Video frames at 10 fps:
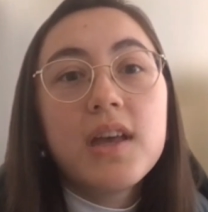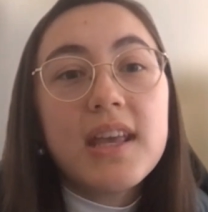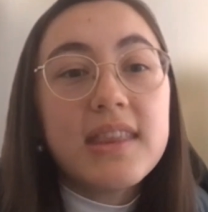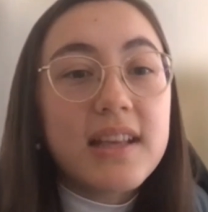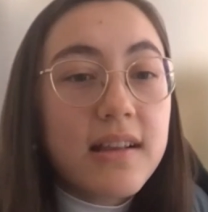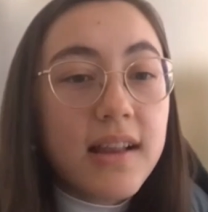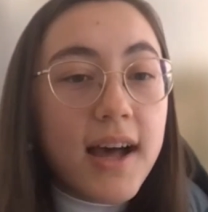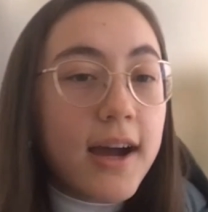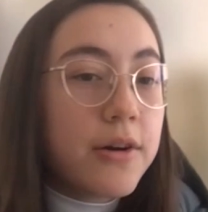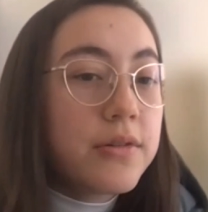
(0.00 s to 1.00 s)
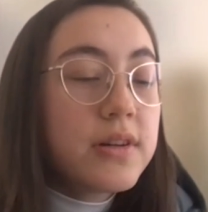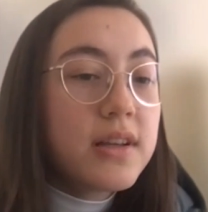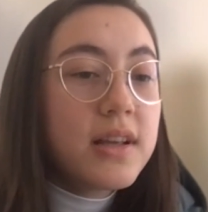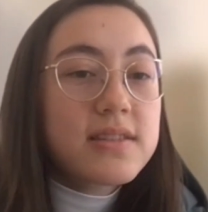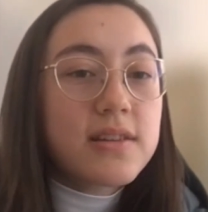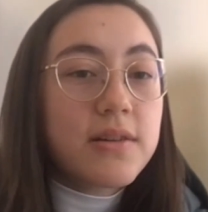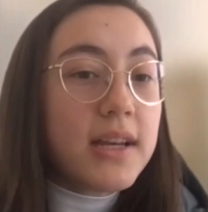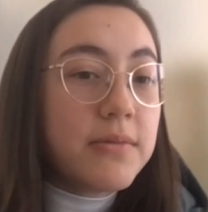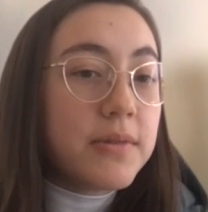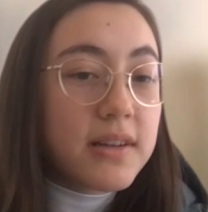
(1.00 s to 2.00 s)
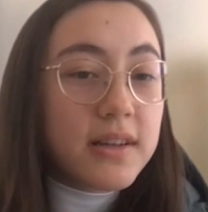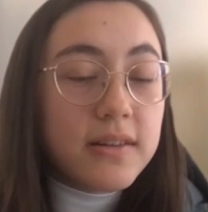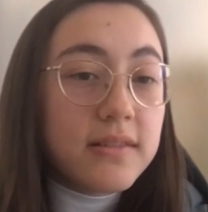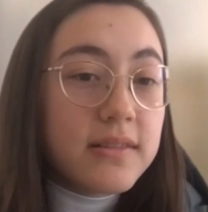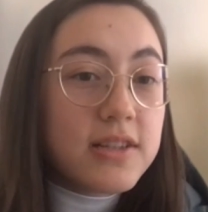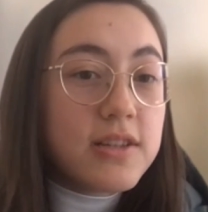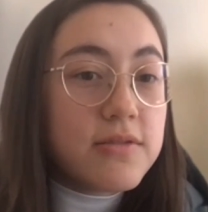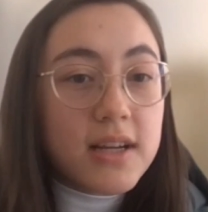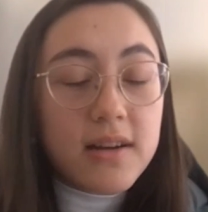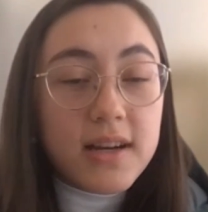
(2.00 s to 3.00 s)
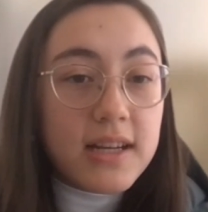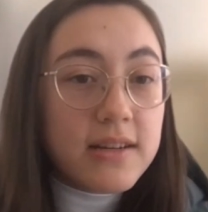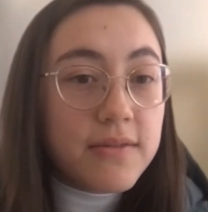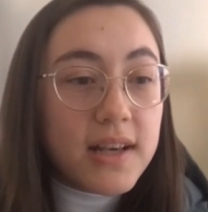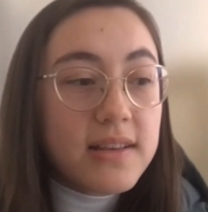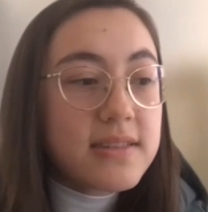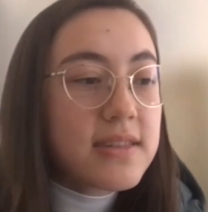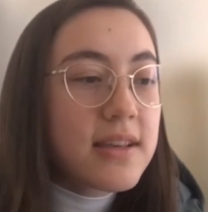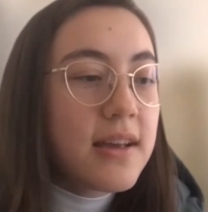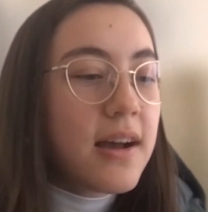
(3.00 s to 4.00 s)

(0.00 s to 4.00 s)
in the cloud, so anyone could could use it on any device,